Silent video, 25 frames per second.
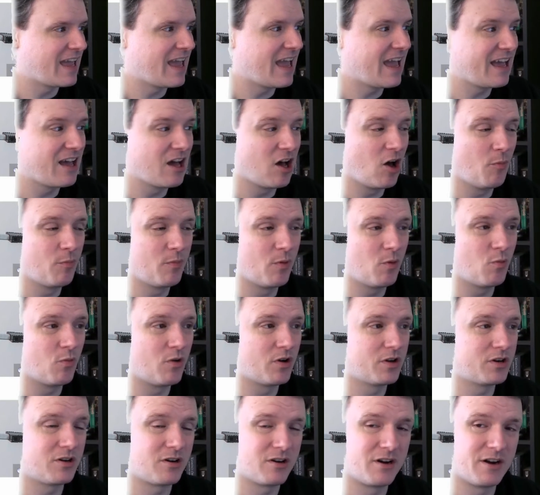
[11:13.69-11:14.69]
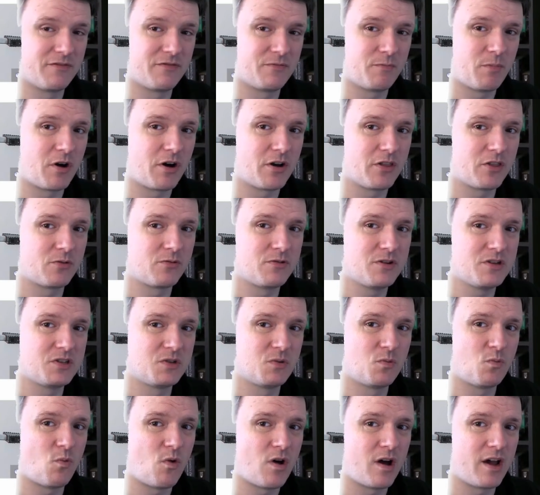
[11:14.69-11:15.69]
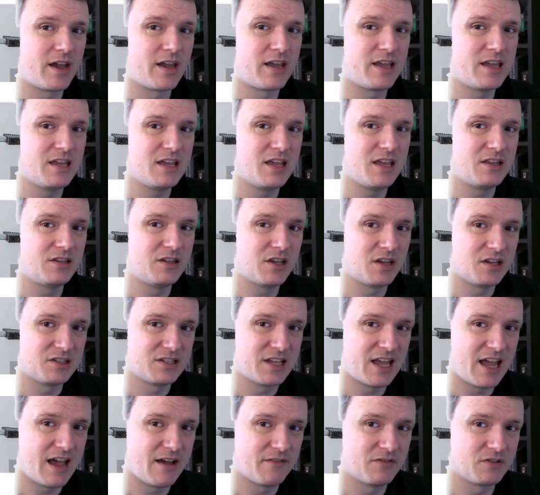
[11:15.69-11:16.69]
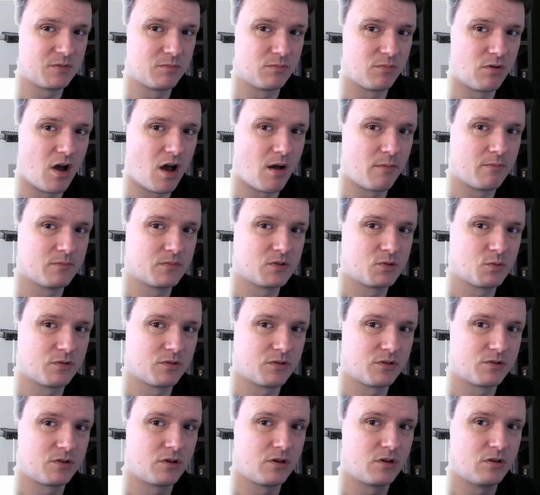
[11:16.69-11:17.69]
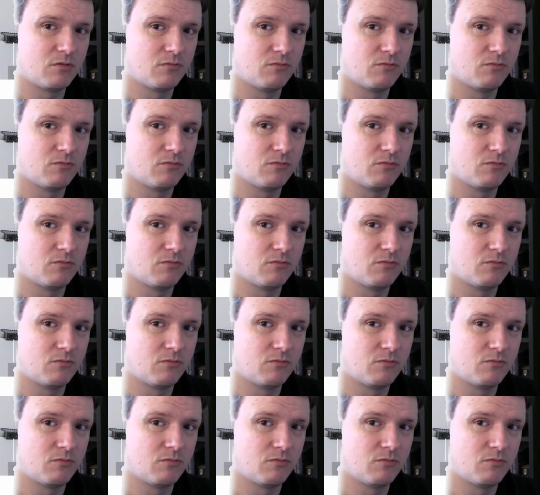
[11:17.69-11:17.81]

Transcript: can't help but wonder if part of the reason why he does have some problems with